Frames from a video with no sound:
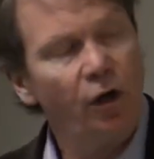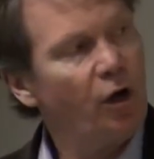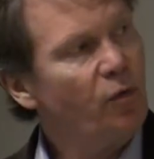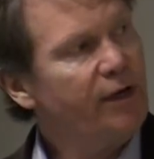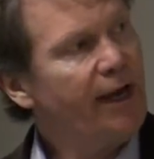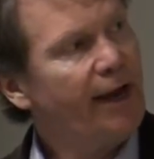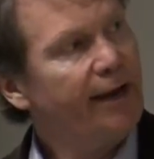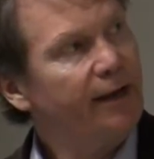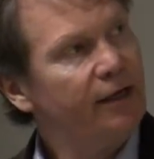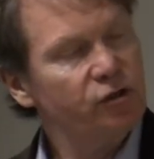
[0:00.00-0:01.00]

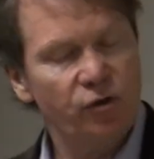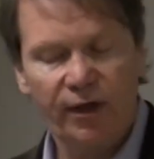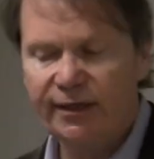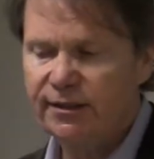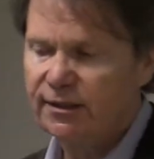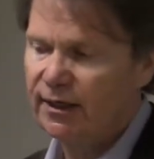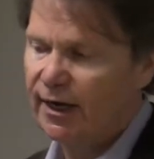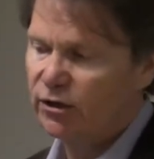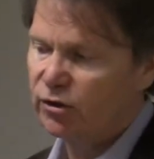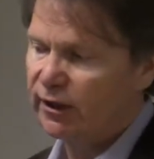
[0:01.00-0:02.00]
Okay, so that's
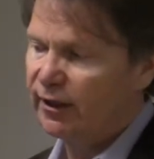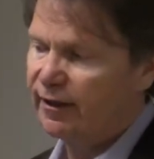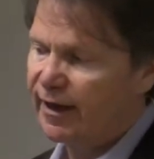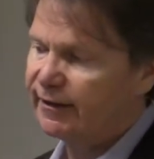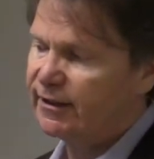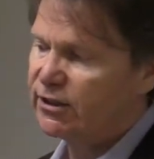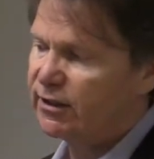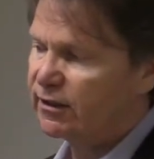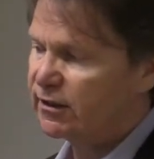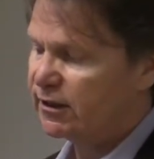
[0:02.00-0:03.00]
actually, that
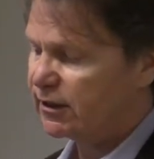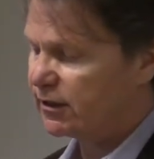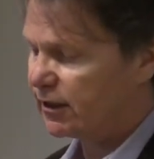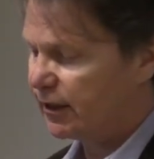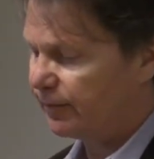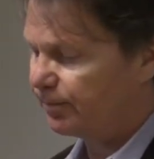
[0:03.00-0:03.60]
distance is